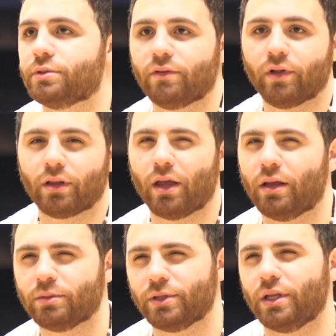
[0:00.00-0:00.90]
stuff like that.
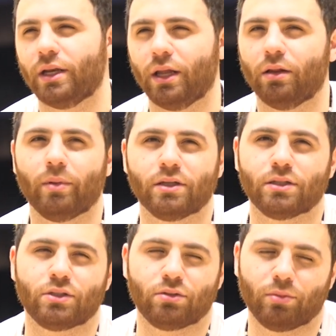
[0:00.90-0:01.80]
Especially on a daily
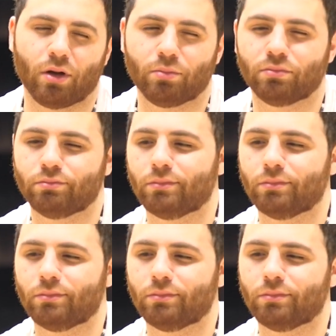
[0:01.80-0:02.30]
basis, you become